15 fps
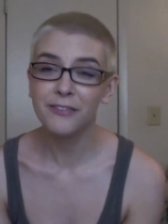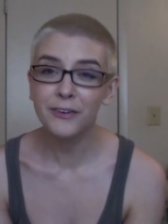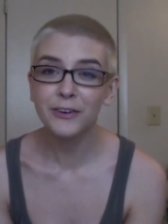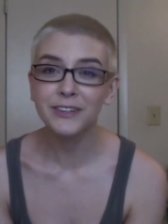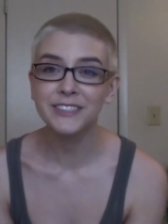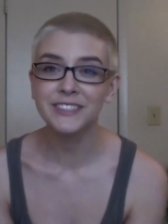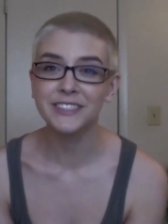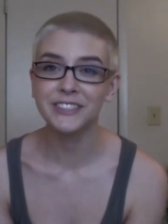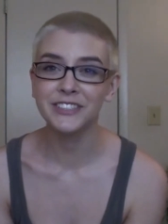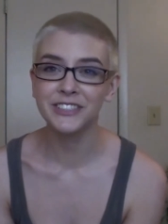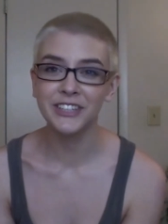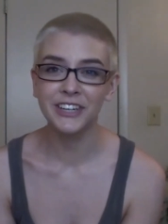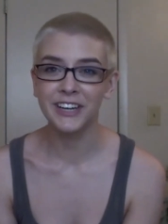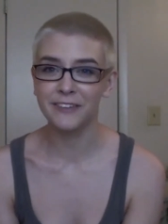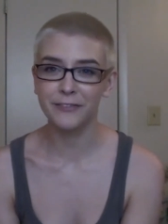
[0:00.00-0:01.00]
Of course you're
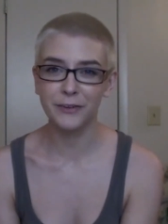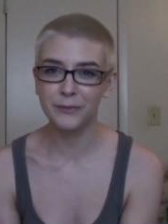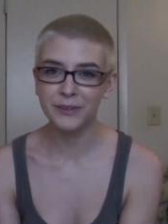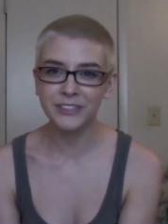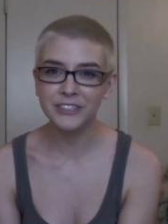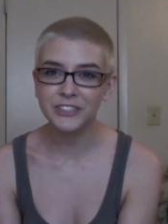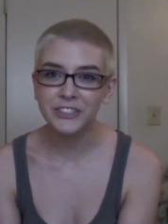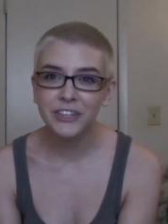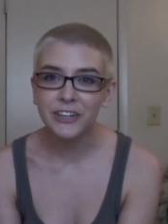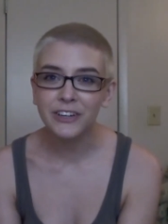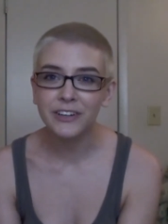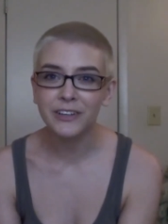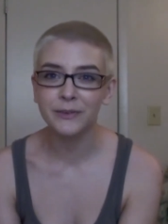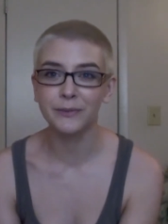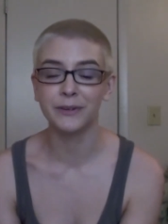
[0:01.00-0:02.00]
sure. If you weren't
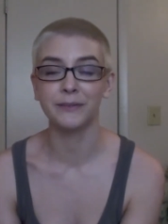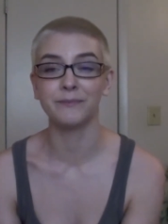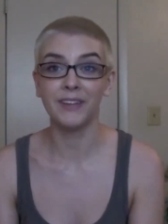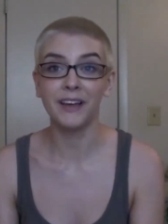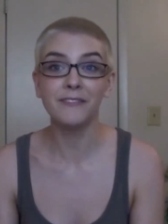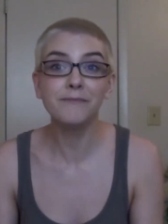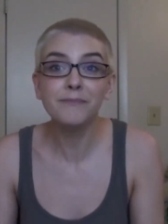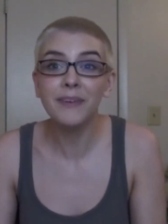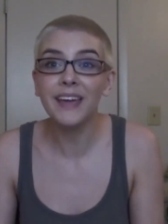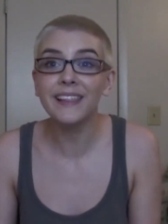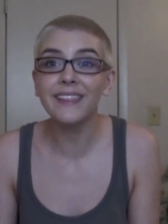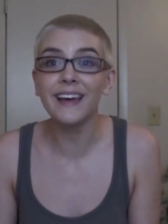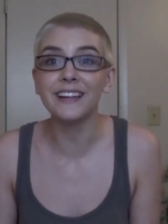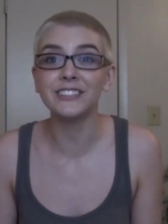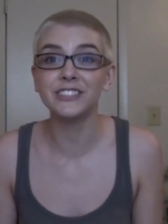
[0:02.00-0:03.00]
sure, you would have
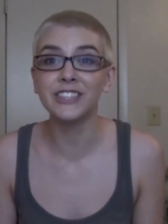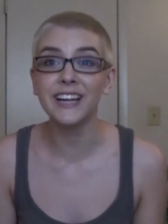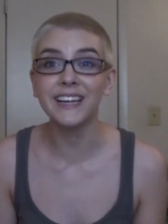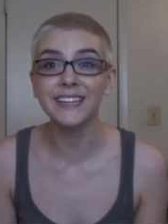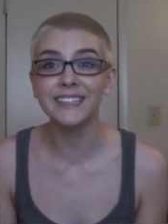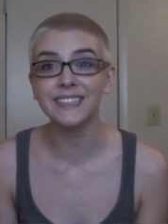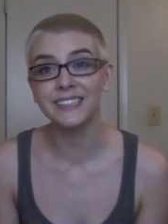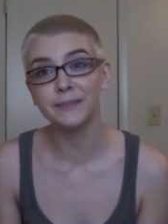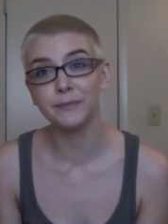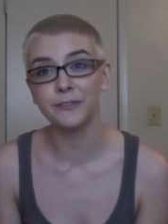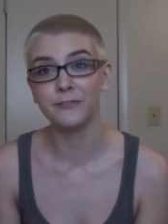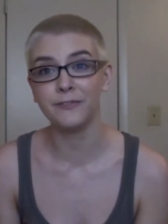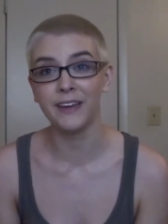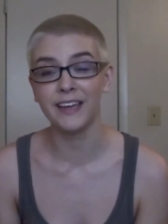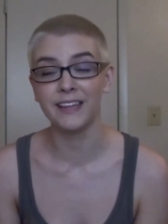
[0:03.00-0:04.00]
made that giant leap
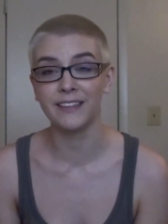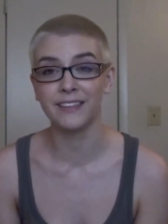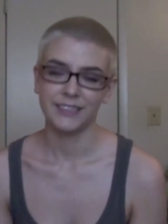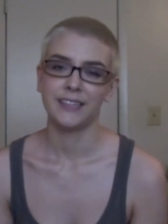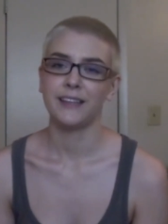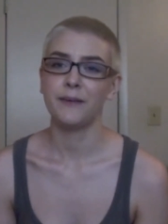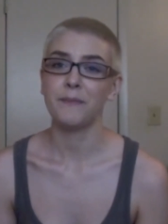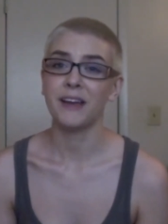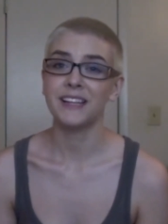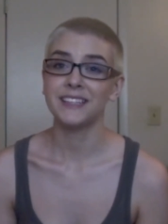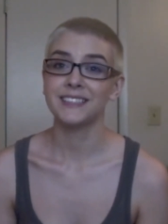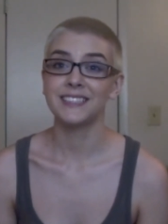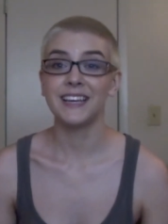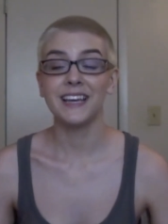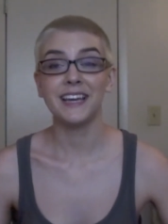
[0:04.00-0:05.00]
of faith. They
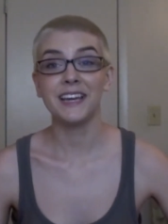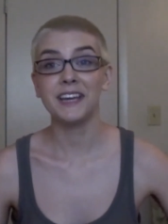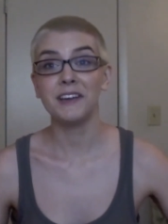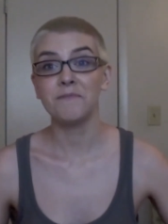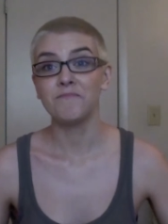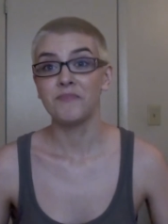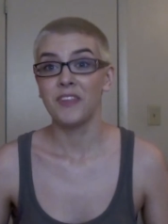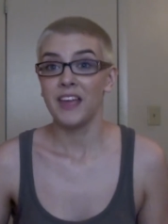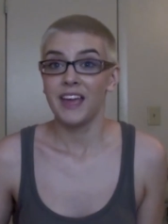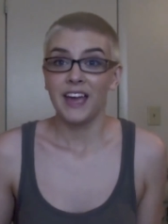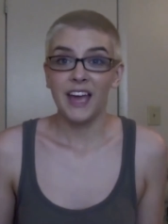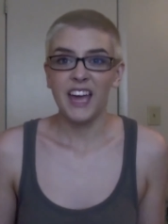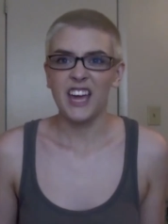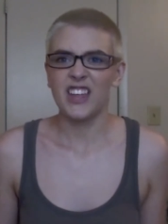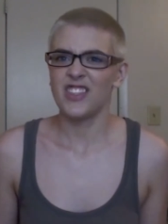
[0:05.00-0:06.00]
might say,
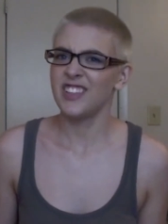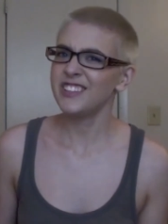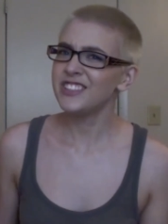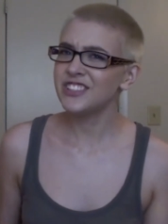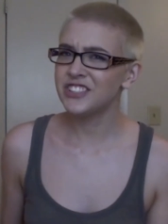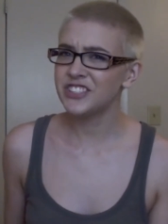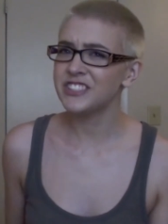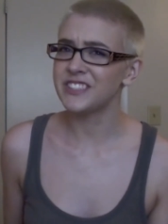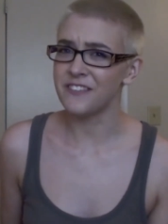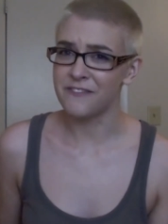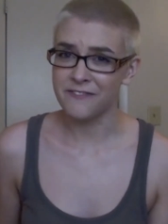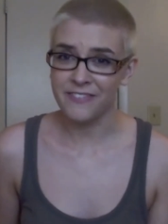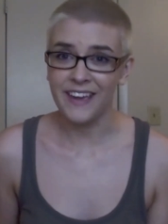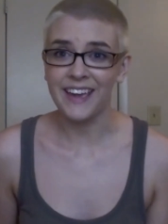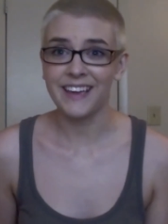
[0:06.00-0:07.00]
hey, this is just a
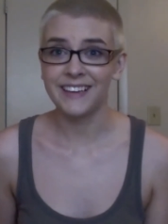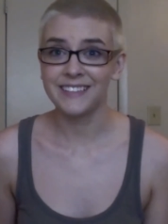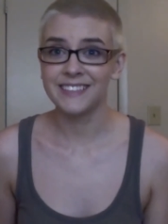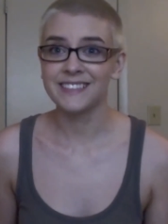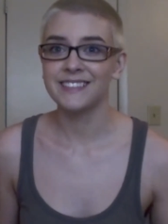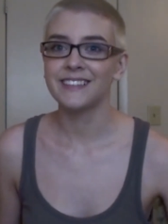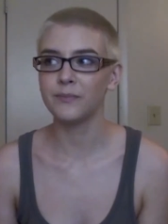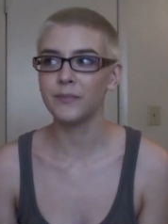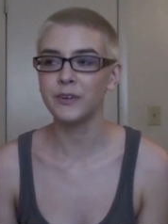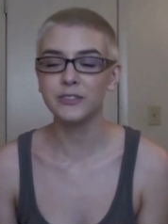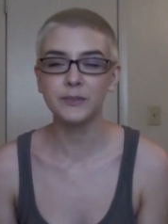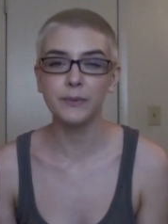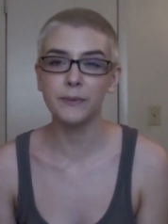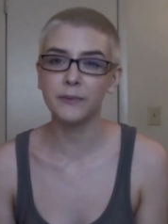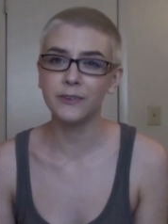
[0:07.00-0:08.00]
phase.
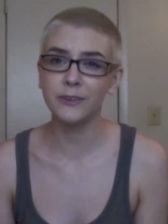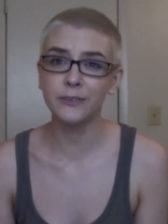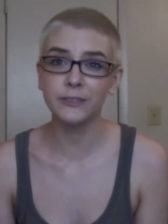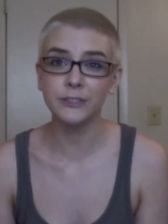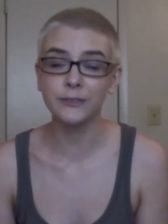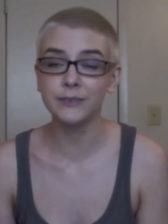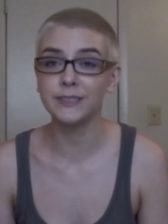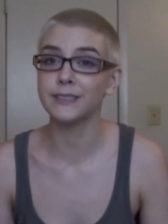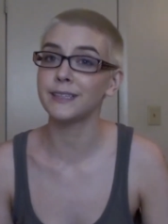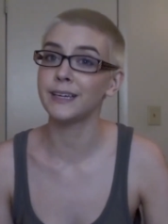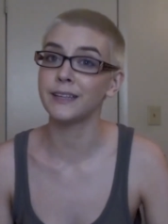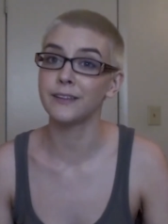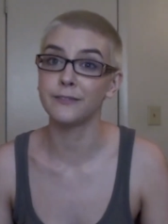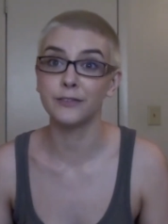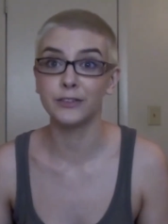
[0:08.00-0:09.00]
Most people don't do it
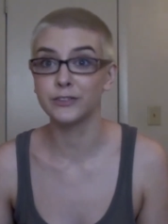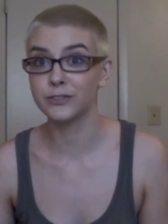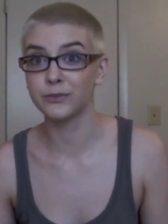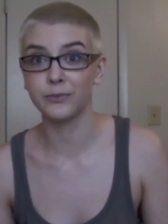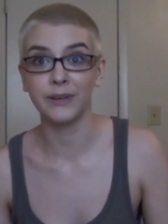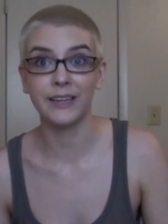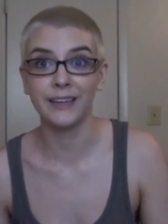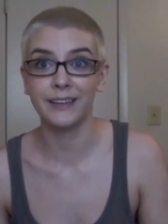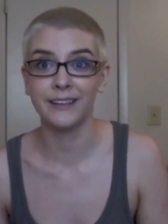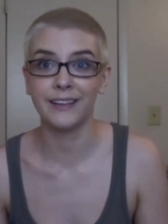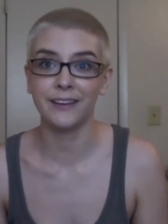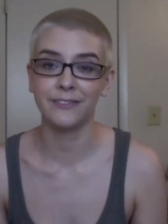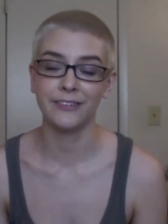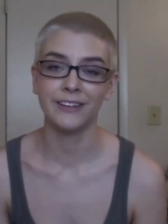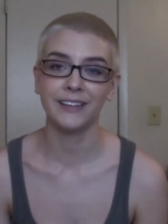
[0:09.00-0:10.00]
like the first week
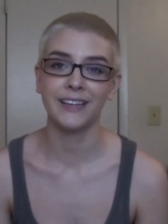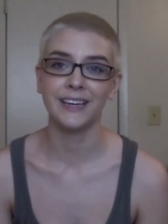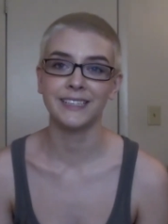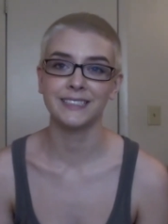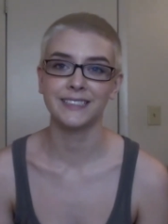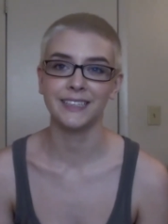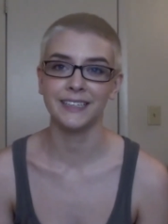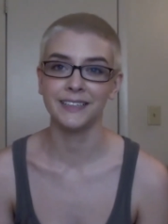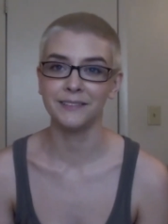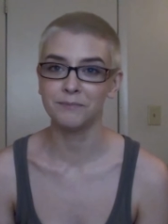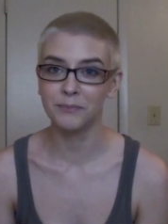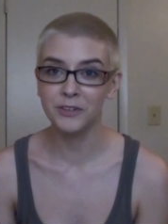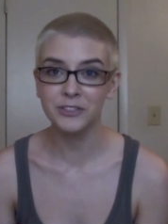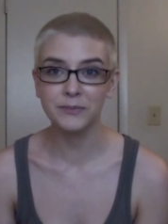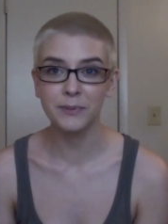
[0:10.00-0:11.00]
they realize it.
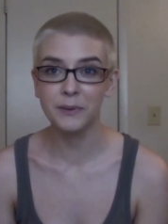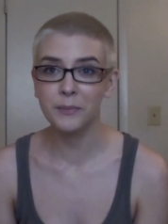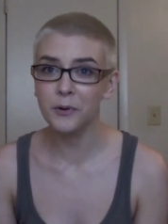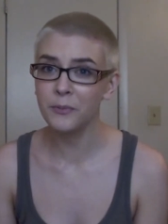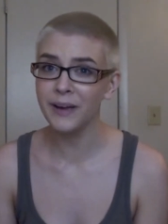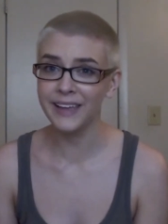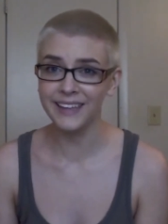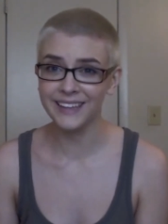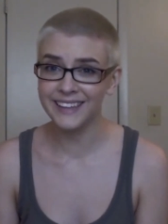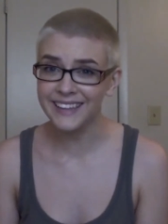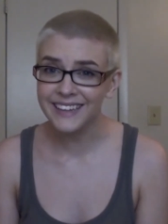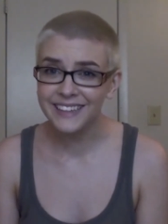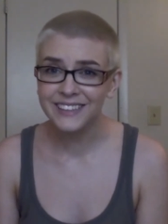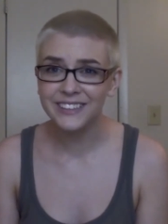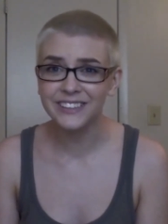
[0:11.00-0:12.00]
Most people wait
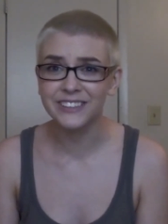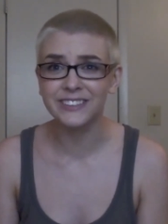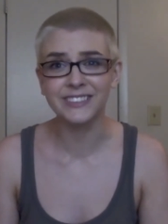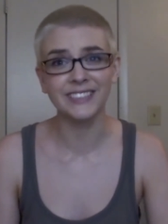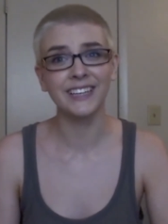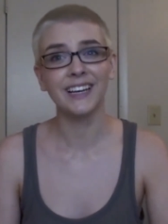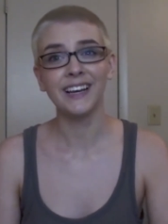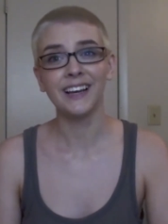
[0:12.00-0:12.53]
years.